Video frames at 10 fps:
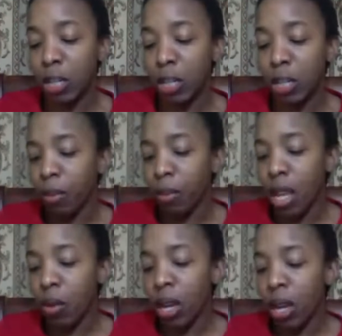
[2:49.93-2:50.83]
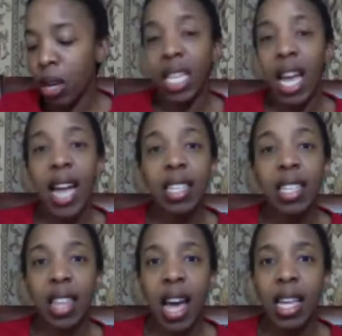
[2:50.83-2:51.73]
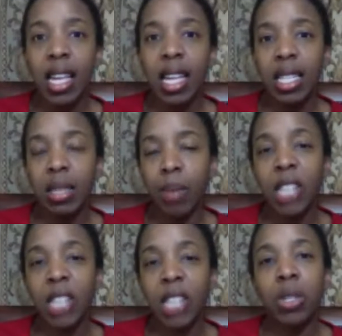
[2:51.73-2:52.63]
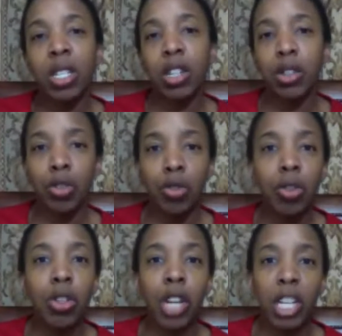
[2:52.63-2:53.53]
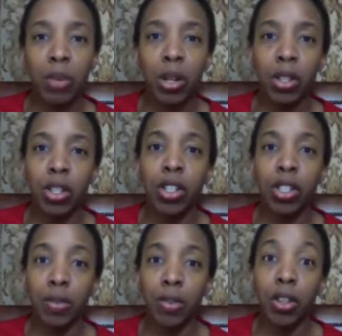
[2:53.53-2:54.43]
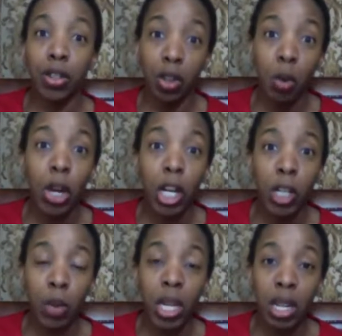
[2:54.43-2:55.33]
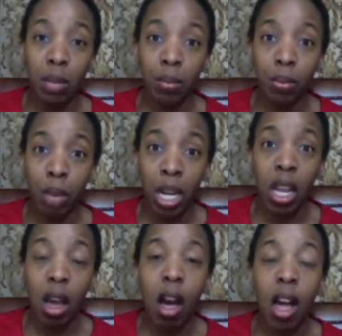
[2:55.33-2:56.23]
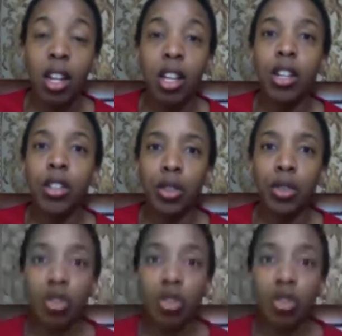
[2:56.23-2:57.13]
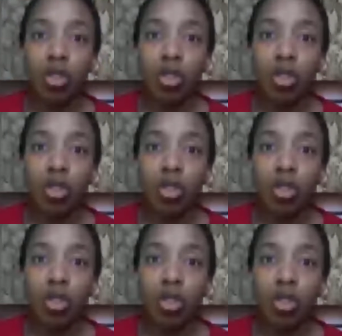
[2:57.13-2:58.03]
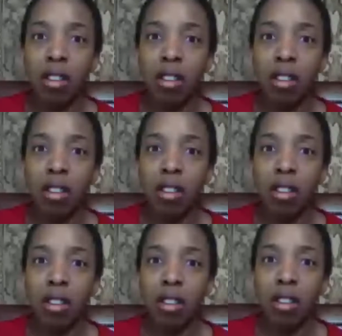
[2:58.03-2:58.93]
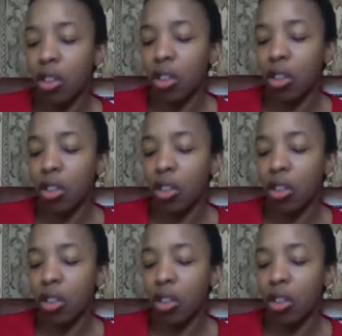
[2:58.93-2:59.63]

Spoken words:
For me, what I would like to add to that is the best way to control your expenditure is to first know what you're spending money on. So track it, educate yourself, and then you can control it.